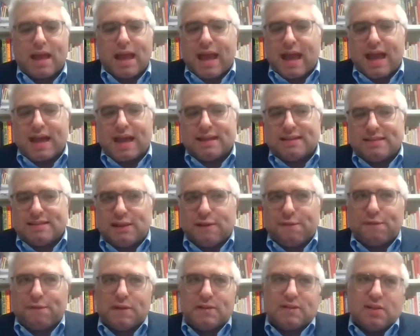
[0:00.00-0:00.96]
And
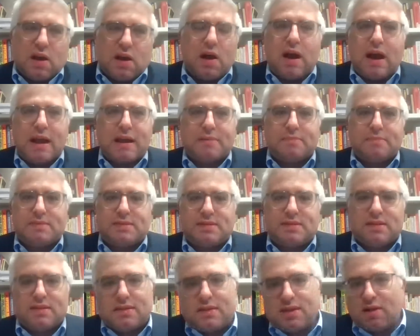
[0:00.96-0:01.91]
different
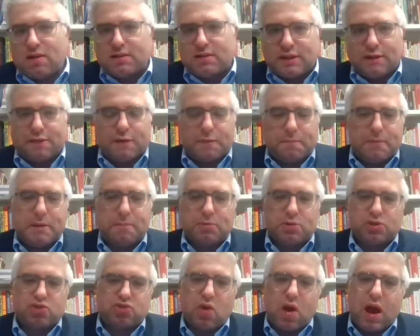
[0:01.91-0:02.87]
times, there are different
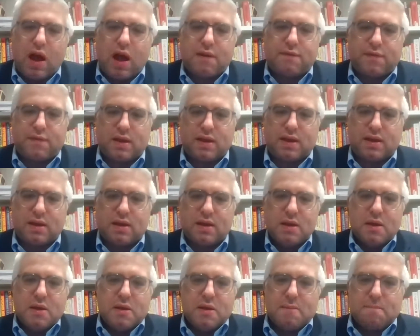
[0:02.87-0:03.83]
people driving,
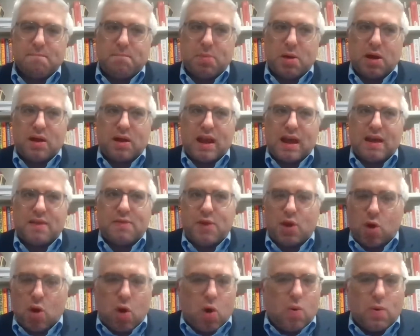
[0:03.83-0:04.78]
but
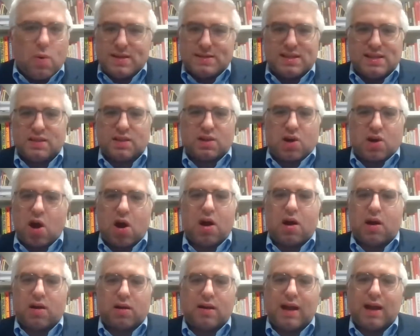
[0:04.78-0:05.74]
they're always in the
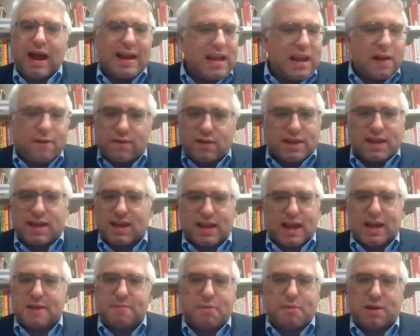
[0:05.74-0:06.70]
car. I never
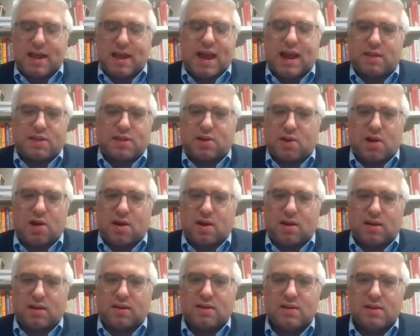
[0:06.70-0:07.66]
kick anybody out of the
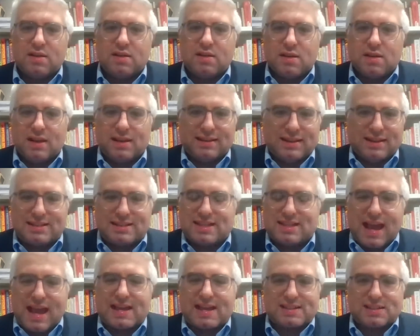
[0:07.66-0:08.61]
car unless
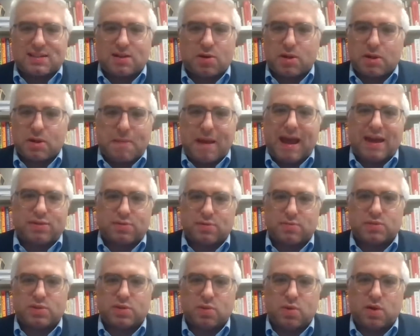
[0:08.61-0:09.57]
they ask to go to the
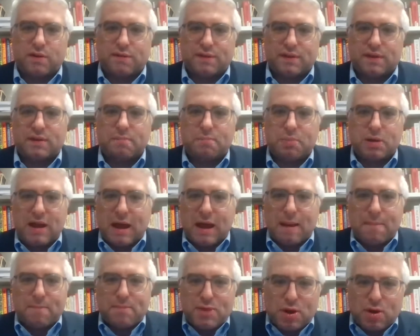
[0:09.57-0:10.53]
bathroom too often, but
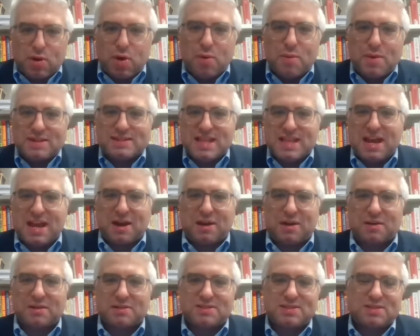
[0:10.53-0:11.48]
um, they're always
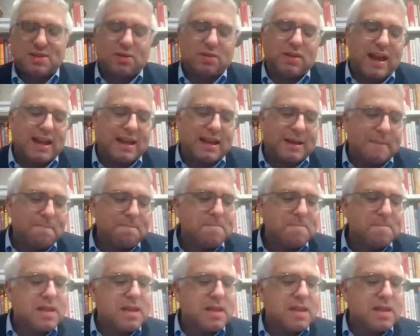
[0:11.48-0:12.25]
there. So, like,